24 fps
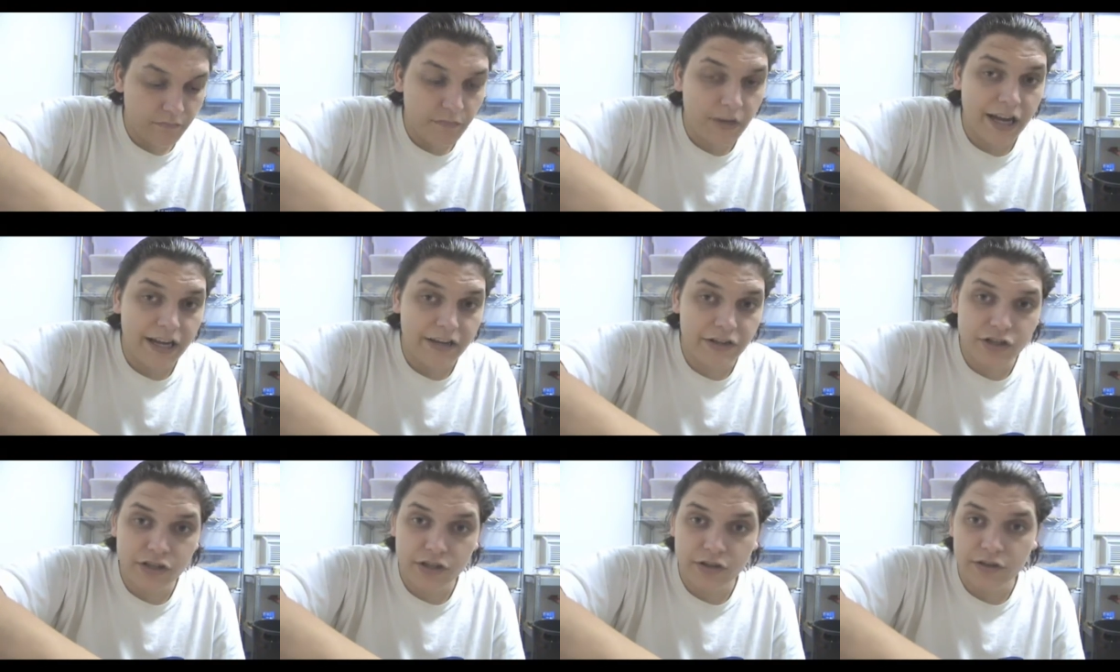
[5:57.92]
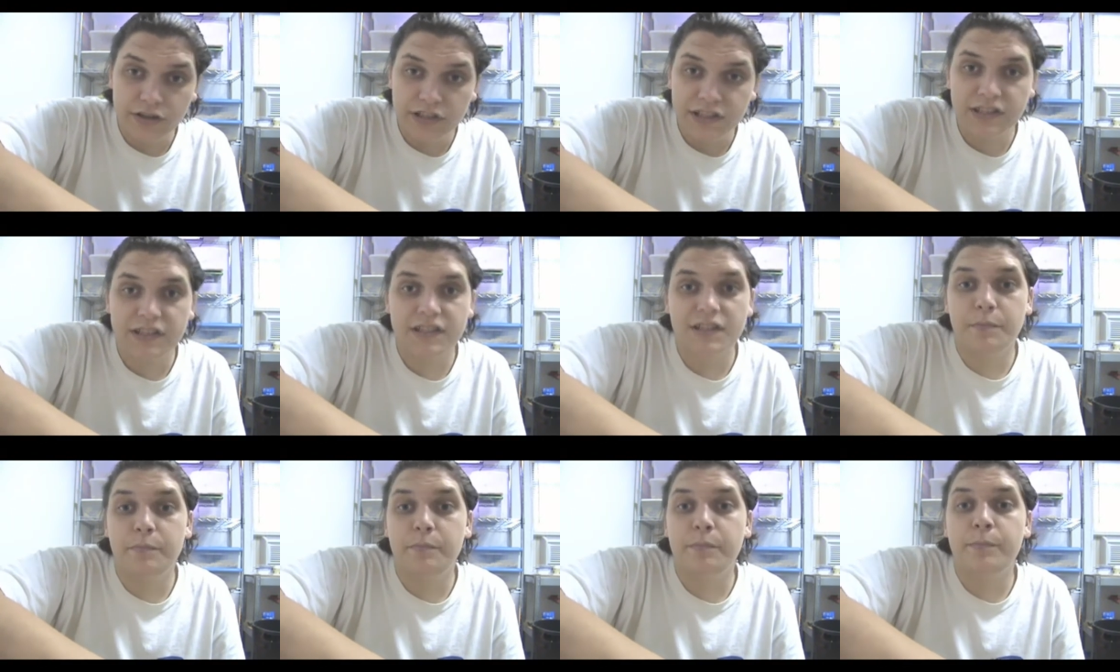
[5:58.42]
Mind you, this
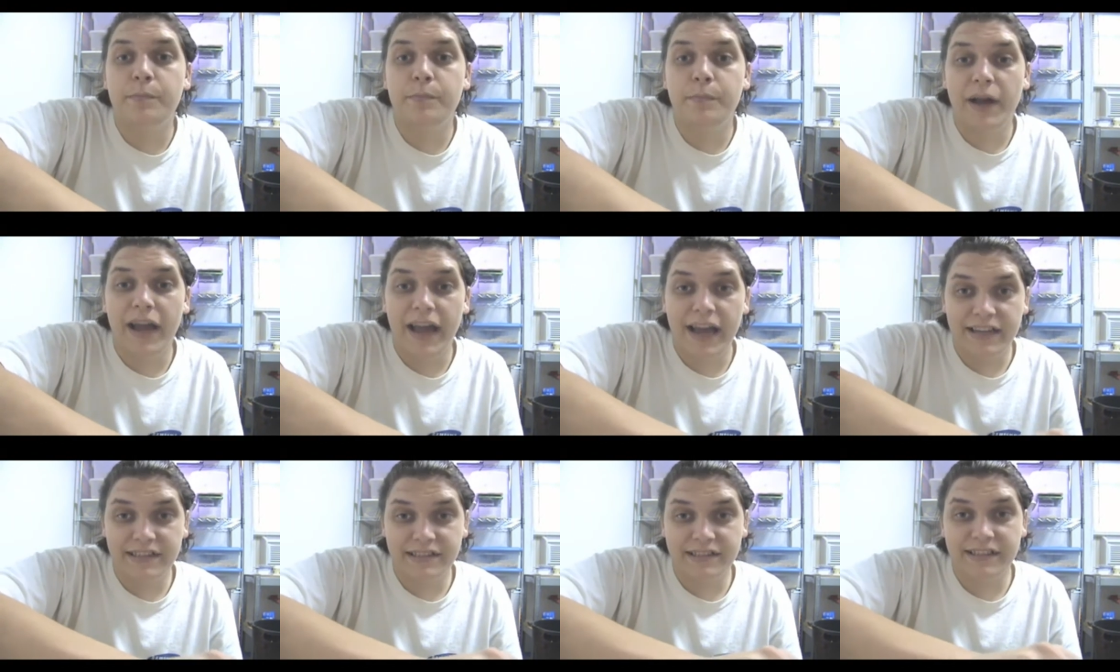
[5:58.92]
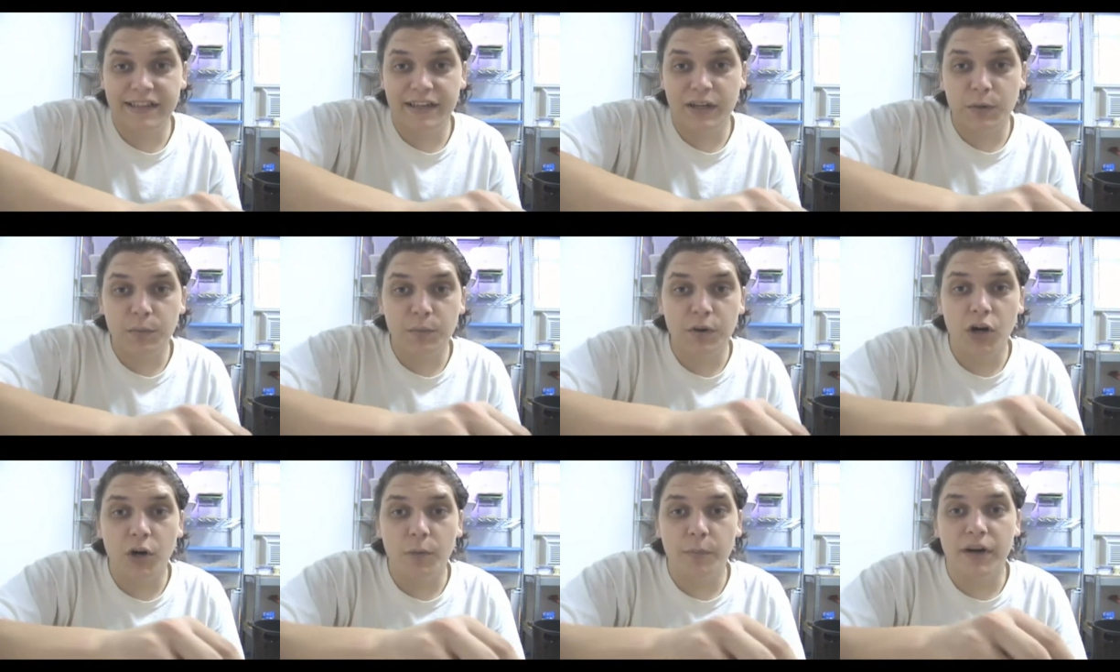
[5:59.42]
is a pastel
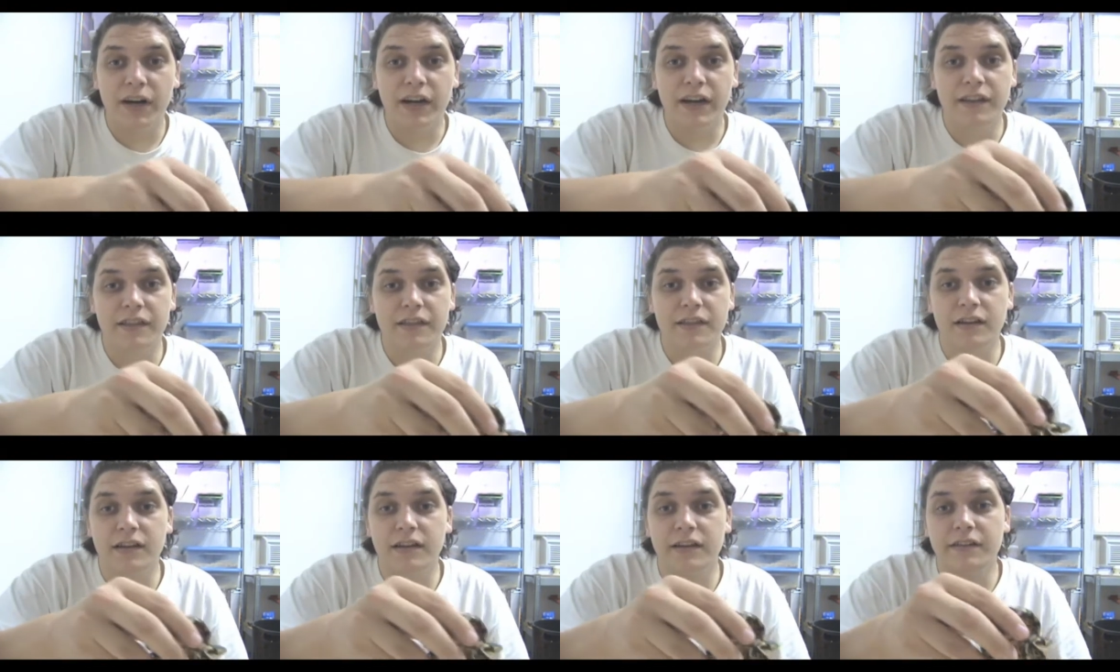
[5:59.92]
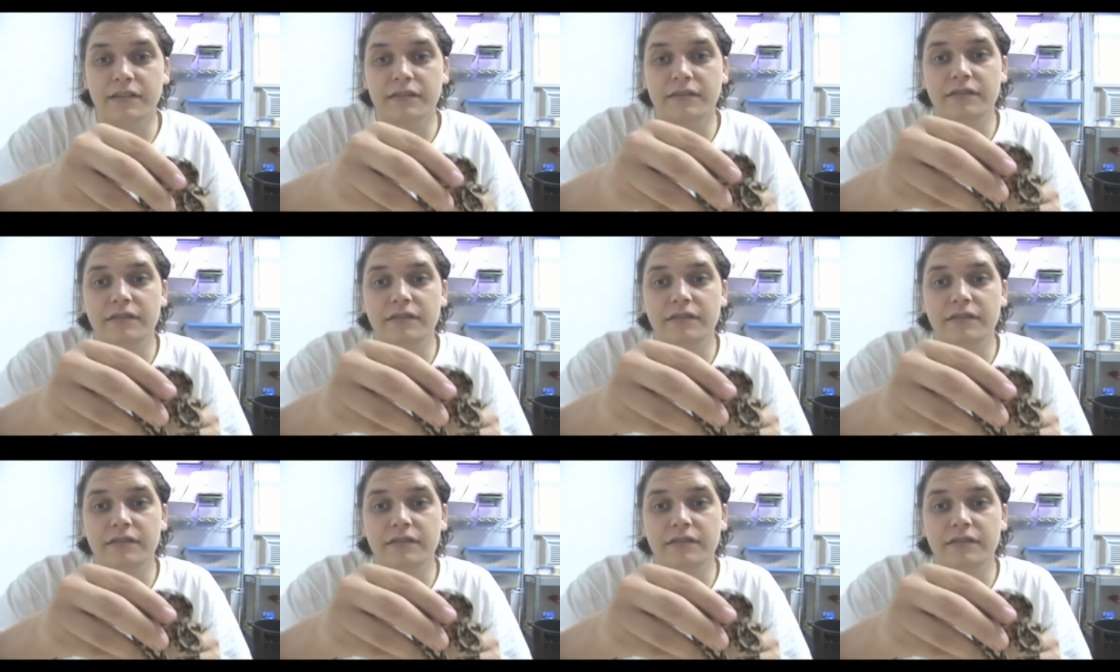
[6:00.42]
ball python.